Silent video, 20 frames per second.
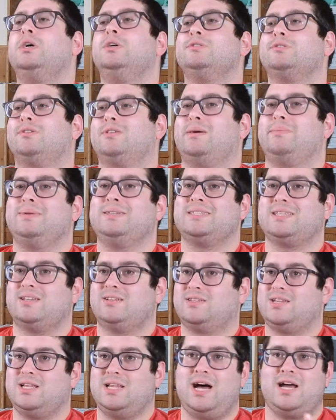so that means
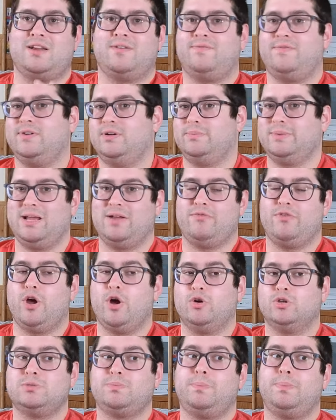there's a lot of filming of
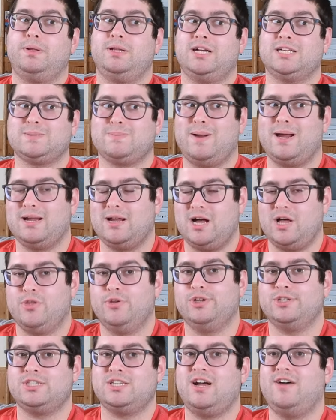those, plus my
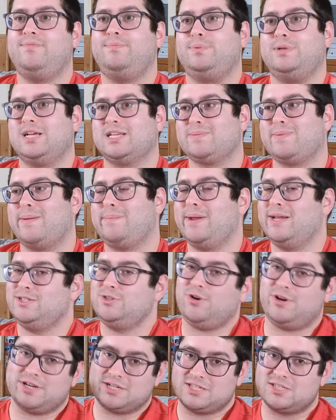other stuff, plus my
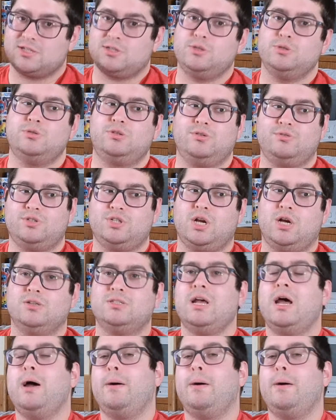Patreon exclusive shows,